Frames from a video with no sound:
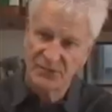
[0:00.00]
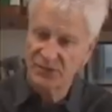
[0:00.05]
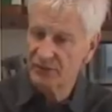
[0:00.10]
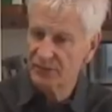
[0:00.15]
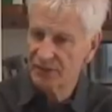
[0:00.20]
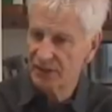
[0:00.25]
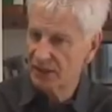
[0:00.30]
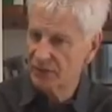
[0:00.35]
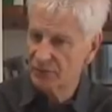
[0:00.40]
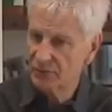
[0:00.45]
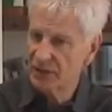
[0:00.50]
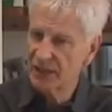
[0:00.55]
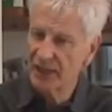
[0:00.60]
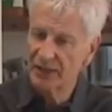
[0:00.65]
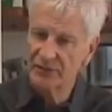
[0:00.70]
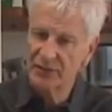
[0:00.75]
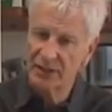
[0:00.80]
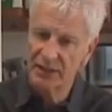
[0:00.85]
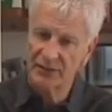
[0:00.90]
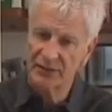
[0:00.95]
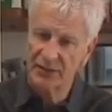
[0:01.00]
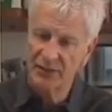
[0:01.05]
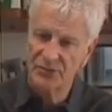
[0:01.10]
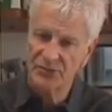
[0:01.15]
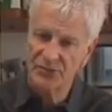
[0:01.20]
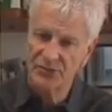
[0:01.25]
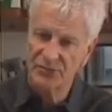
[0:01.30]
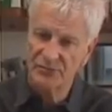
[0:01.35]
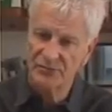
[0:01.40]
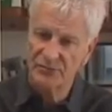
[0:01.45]
So it will outline
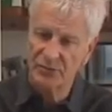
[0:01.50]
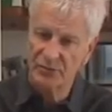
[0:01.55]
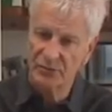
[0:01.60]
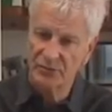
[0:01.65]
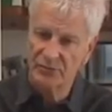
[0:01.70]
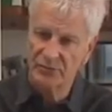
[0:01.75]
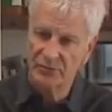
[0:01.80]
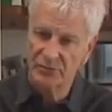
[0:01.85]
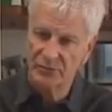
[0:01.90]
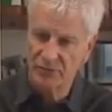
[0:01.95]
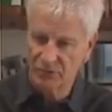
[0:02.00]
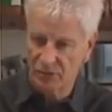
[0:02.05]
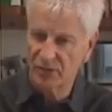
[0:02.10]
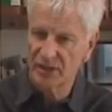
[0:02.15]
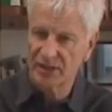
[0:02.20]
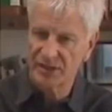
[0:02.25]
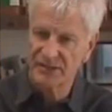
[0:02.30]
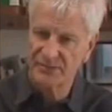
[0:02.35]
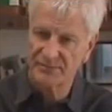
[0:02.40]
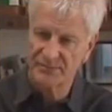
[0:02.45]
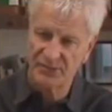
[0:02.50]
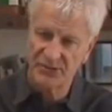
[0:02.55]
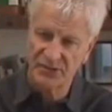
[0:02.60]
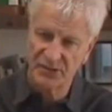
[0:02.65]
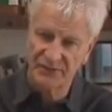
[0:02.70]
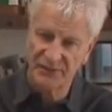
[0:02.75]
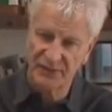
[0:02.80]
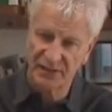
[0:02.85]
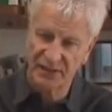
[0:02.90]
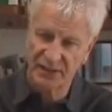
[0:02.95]
those quite
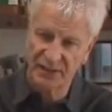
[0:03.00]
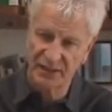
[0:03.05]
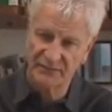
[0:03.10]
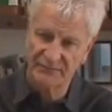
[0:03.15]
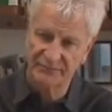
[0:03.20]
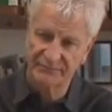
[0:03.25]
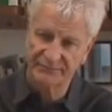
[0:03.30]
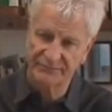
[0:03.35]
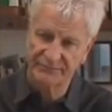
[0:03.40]
specifically.